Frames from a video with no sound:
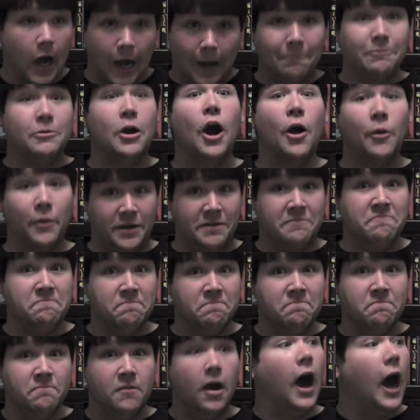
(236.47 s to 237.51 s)
I'm going.
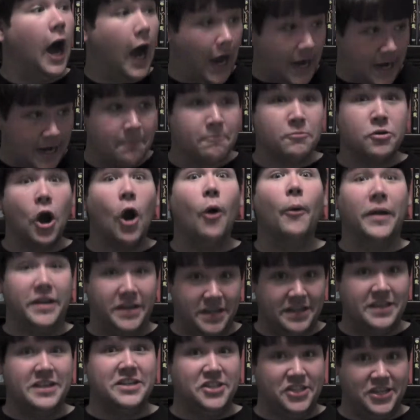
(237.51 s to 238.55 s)
I am
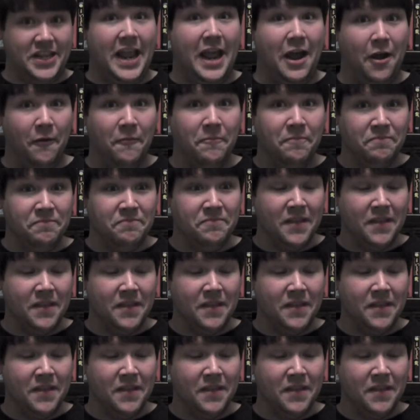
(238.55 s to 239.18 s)
going to this now.